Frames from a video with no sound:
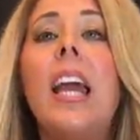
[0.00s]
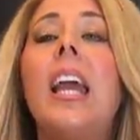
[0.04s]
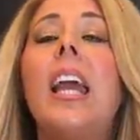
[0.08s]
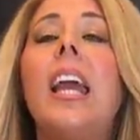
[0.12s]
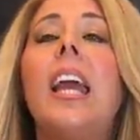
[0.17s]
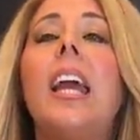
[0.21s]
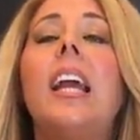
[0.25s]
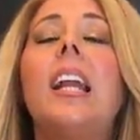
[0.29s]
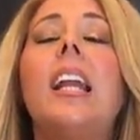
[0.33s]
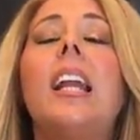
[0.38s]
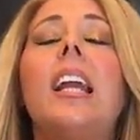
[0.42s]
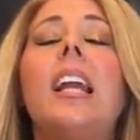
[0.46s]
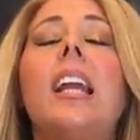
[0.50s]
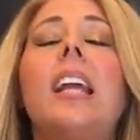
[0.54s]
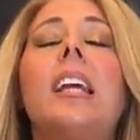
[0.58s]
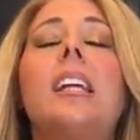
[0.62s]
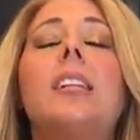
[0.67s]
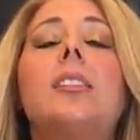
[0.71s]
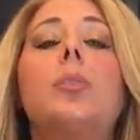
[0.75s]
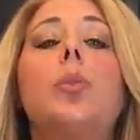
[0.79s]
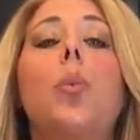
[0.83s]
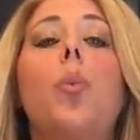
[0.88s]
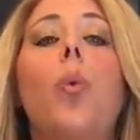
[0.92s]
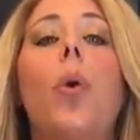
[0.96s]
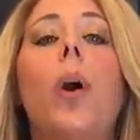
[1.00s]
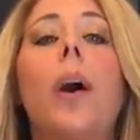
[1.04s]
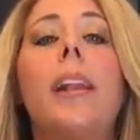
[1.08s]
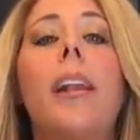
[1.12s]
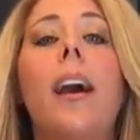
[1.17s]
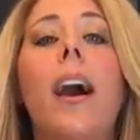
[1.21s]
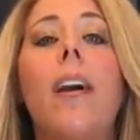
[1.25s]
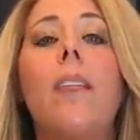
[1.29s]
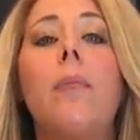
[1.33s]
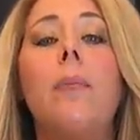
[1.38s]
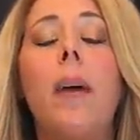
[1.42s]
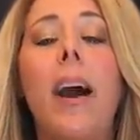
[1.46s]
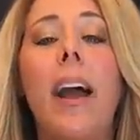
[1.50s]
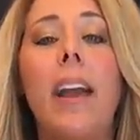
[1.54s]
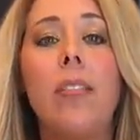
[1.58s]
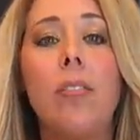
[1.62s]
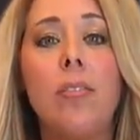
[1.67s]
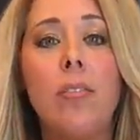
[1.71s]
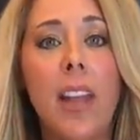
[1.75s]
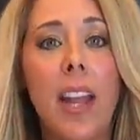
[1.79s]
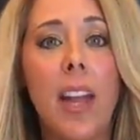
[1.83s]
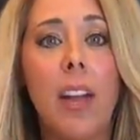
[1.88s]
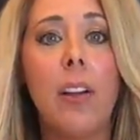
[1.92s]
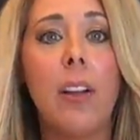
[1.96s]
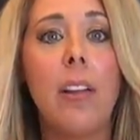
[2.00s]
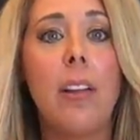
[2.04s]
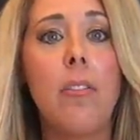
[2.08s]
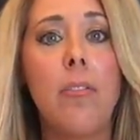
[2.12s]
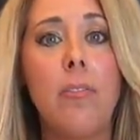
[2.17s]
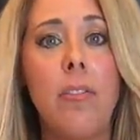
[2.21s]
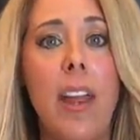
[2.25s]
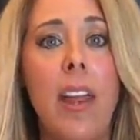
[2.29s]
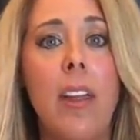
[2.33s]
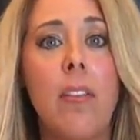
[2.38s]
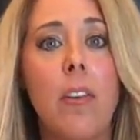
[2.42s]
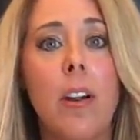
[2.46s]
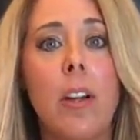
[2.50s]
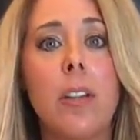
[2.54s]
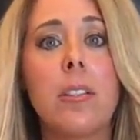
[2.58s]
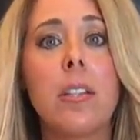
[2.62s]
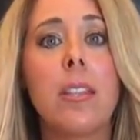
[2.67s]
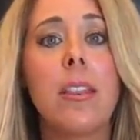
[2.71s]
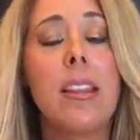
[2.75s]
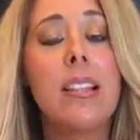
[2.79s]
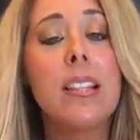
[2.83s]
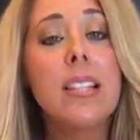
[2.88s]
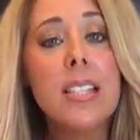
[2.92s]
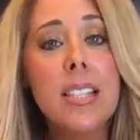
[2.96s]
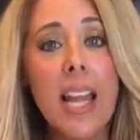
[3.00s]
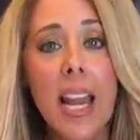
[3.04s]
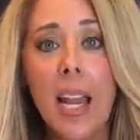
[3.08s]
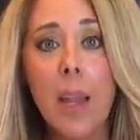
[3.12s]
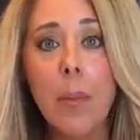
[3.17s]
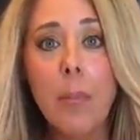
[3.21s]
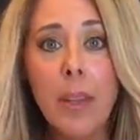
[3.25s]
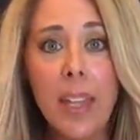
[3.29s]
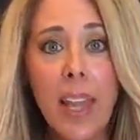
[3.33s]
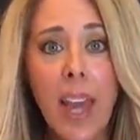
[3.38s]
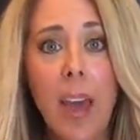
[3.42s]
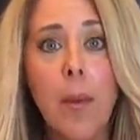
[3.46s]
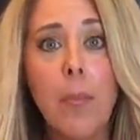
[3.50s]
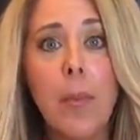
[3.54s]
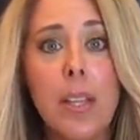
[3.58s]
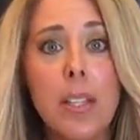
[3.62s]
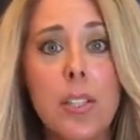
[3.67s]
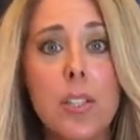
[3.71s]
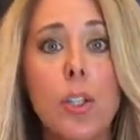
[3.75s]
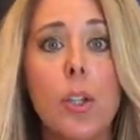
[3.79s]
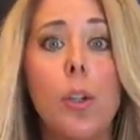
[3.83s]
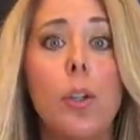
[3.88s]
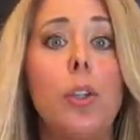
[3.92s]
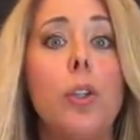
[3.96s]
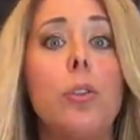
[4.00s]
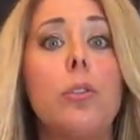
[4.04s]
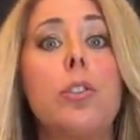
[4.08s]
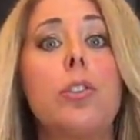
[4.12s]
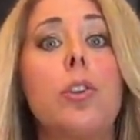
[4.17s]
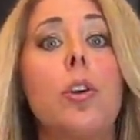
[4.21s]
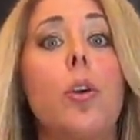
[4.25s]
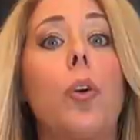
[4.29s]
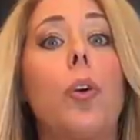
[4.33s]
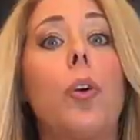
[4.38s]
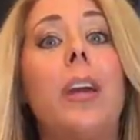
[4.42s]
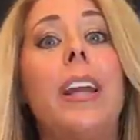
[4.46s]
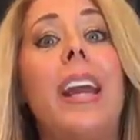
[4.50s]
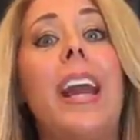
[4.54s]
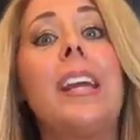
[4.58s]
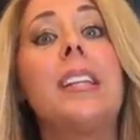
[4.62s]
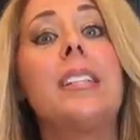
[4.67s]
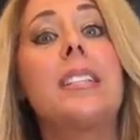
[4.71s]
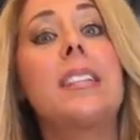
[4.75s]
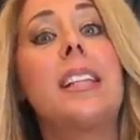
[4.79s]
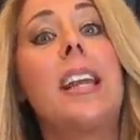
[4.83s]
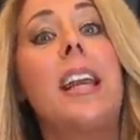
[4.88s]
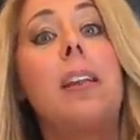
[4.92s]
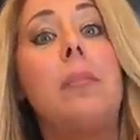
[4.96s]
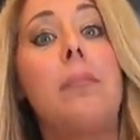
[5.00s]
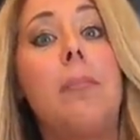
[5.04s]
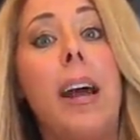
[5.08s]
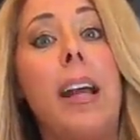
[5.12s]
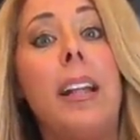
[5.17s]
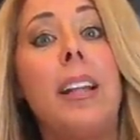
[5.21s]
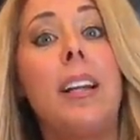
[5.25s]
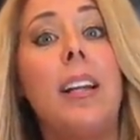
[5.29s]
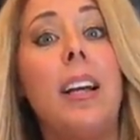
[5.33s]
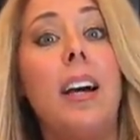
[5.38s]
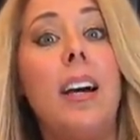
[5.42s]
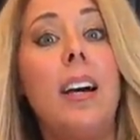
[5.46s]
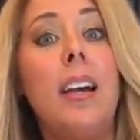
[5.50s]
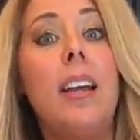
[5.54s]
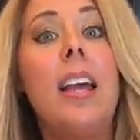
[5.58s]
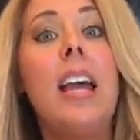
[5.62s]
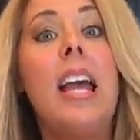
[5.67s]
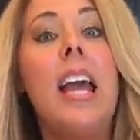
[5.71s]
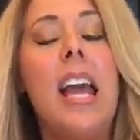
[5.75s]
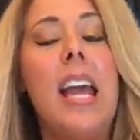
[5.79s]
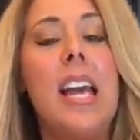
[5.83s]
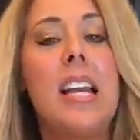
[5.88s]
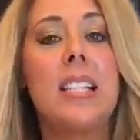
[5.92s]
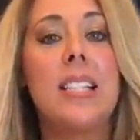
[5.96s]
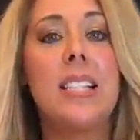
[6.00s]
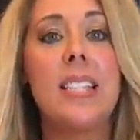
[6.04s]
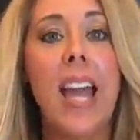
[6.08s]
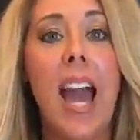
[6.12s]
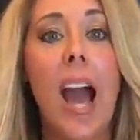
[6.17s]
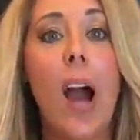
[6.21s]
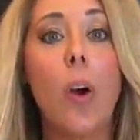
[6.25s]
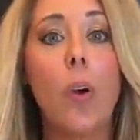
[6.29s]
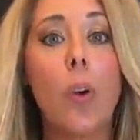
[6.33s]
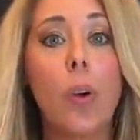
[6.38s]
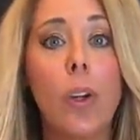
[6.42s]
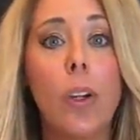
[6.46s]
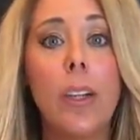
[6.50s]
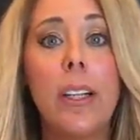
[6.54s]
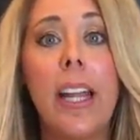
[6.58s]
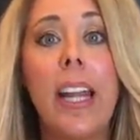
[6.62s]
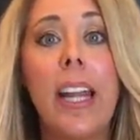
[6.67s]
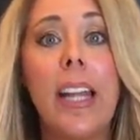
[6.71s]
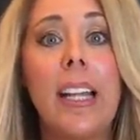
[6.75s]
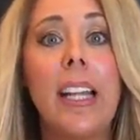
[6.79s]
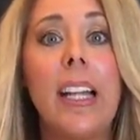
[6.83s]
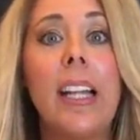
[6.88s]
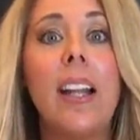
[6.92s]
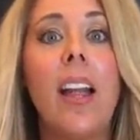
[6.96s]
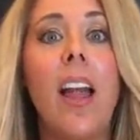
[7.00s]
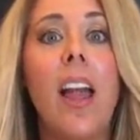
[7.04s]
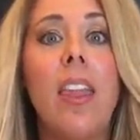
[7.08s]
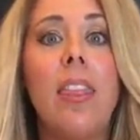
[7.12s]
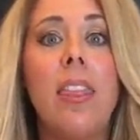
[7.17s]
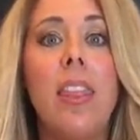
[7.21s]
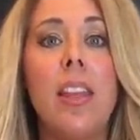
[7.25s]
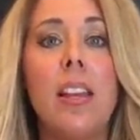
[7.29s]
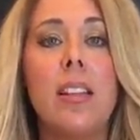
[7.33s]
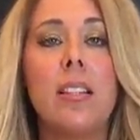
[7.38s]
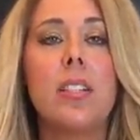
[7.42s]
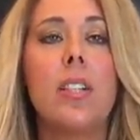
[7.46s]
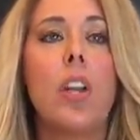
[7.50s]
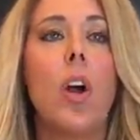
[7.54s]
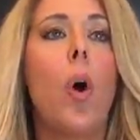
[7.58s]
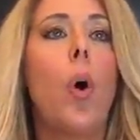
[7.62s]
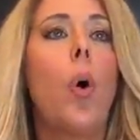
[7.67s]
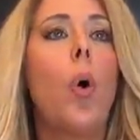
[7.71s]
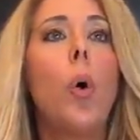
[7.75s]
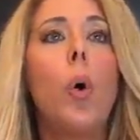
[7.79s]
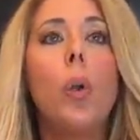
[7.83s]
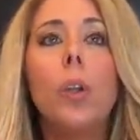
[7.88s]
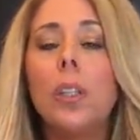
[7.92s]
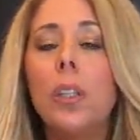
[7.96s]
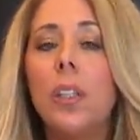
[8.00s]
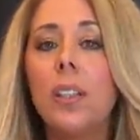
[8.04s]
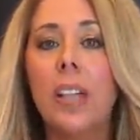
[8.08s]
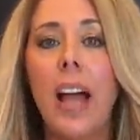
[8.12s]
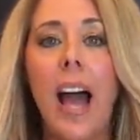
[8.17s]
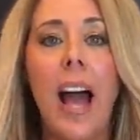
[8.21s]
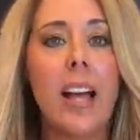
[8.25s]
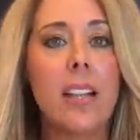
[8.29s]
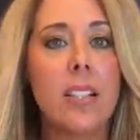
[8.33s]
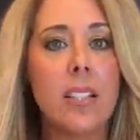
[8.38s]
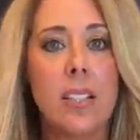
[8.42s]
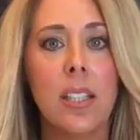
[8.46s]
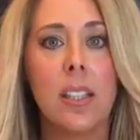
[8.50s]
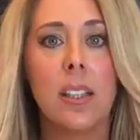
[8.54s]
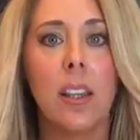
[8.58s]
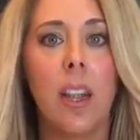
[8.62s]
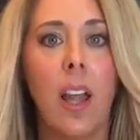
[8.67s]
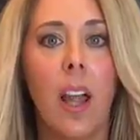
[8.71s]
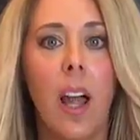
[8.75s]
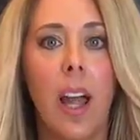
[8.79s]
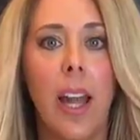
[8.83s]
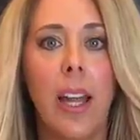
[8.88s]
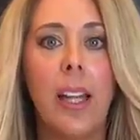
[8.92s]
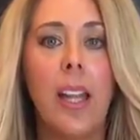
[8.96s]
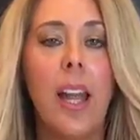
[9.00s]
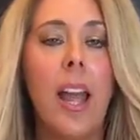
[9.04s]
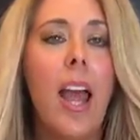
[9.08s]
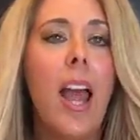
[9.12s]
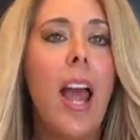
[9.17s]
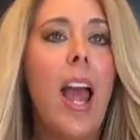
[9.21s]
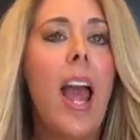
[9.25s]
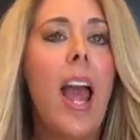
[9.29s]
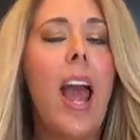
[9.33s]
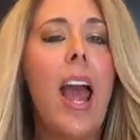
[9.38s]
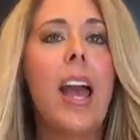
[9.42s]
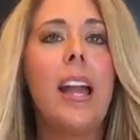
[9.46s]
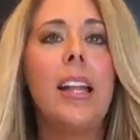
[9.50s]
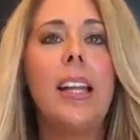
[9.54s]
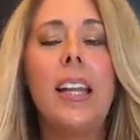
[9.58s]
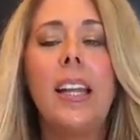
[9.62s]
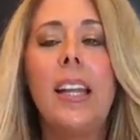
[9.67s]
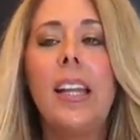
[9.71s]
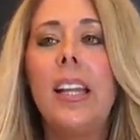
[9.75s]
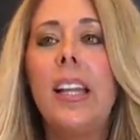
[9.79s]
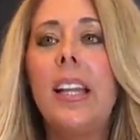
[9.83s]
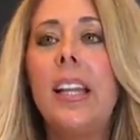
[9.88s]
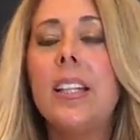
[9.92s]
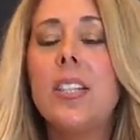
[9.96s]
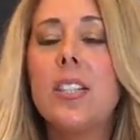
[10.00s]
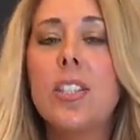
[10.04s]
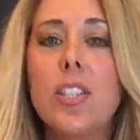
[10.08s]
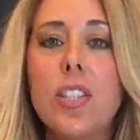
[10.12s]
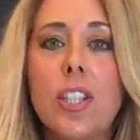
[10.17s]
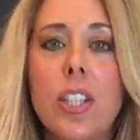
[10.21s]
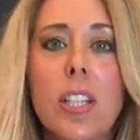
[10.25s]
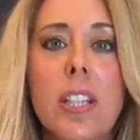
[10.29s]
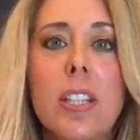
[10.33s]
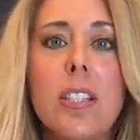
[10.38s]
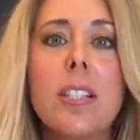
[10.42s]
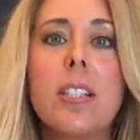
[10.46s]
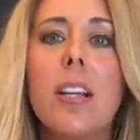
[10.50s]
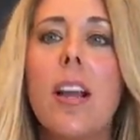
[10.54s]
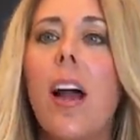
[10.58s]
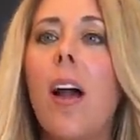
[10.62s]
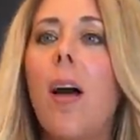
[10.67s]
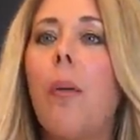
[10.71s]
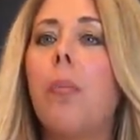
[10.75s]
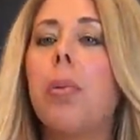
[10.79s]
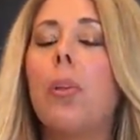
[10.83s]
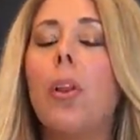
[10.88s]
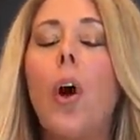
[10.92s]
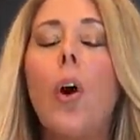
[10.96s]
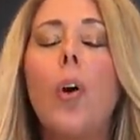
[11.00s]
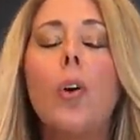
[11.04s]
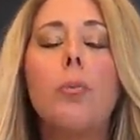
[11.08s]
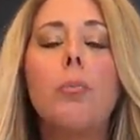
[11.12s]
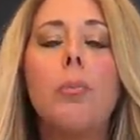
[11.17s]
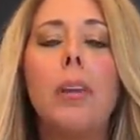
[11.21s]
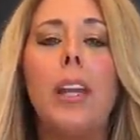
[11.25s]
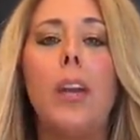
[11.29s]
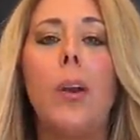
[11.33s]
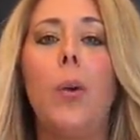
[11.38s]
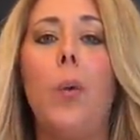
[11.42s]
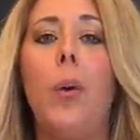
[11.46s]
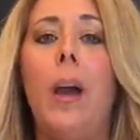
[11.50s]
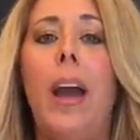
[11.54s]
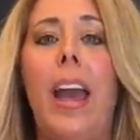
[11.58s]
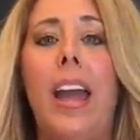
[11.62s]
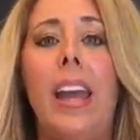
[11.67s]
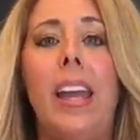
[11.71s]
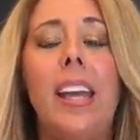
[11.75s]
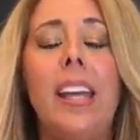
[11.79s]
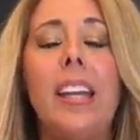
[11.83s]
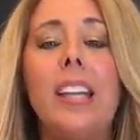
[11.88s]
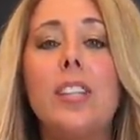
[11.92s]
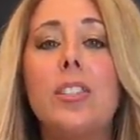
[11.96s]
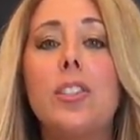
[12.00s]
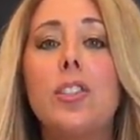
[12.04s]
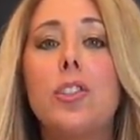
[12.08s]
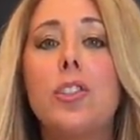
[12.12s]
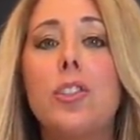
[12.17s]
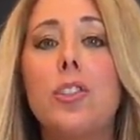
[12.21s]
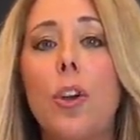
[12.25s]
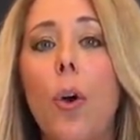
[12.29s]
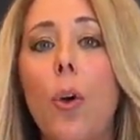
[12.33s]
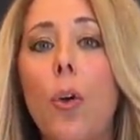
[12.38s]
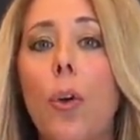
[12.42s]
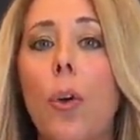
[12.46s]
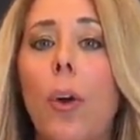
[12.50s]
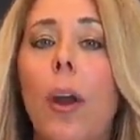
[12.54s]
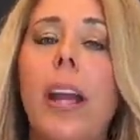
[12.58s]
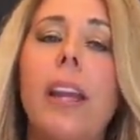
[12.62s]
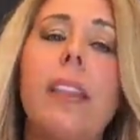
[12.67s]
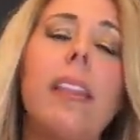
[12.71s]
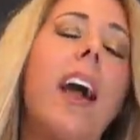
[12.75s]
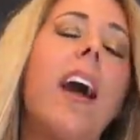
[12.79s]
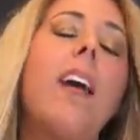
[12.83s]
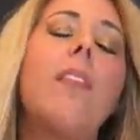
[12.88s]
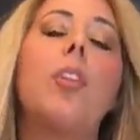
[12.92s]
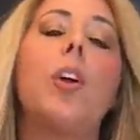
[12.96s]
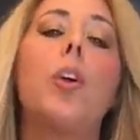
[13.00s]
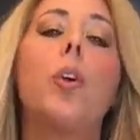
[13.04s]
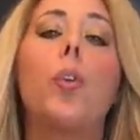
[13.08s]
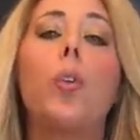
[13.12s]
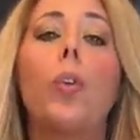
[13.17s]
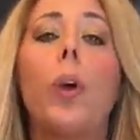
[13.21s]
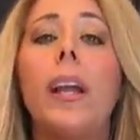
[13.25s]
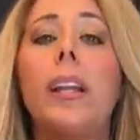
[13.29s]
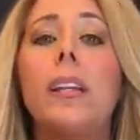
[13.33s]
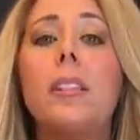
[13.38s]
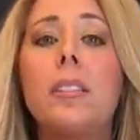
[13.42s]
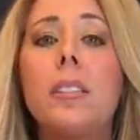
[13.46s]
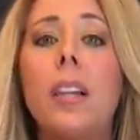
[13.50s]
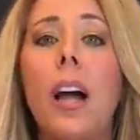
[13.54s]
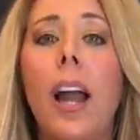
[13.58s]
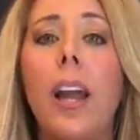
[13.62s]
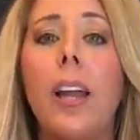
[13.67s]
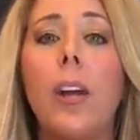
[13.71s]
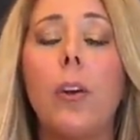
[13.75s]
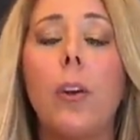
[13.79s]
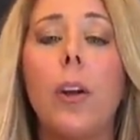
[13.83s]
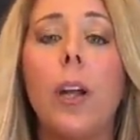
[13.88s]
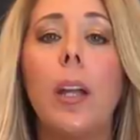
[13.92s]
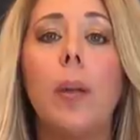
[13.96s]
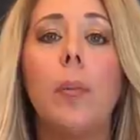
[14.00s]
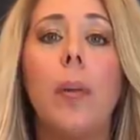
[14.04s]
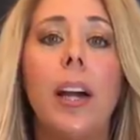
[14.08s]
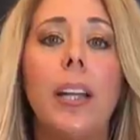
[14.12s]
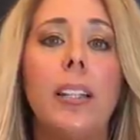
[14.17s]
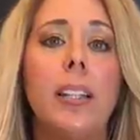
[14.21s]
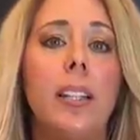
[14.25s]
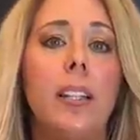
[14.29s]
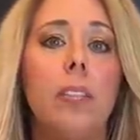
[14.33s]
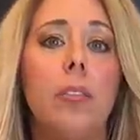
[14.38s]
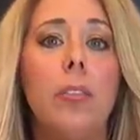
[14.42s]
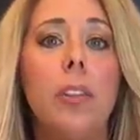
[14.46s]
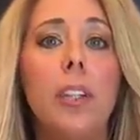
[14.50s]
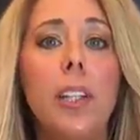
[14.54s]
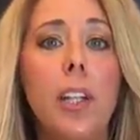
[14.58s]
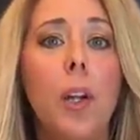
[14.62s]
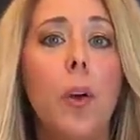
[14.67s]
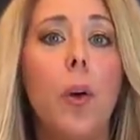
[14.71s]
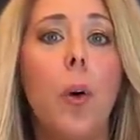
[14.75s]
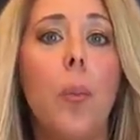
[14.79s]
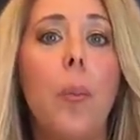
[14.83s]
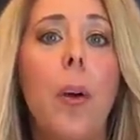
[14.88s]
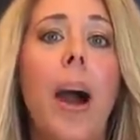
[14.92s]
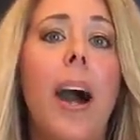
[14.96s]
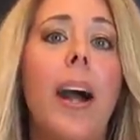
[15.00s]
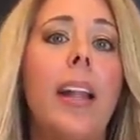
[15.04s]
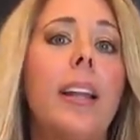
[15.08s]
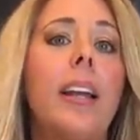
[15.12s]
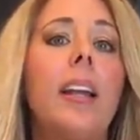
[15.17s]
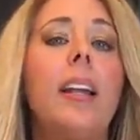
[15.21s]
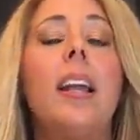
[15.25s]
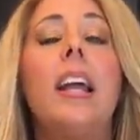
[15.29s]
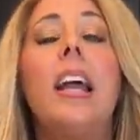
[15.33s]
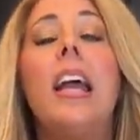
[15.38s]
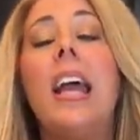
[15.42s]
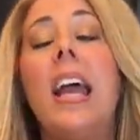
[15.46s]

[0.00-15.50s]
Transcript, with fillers: It is one of my very favorites. The same chemist who used to create SkinMedica is now creating this whole Alastin line and it has just blown me away. It is so great. They have the greatest eye cream. I did a video about it.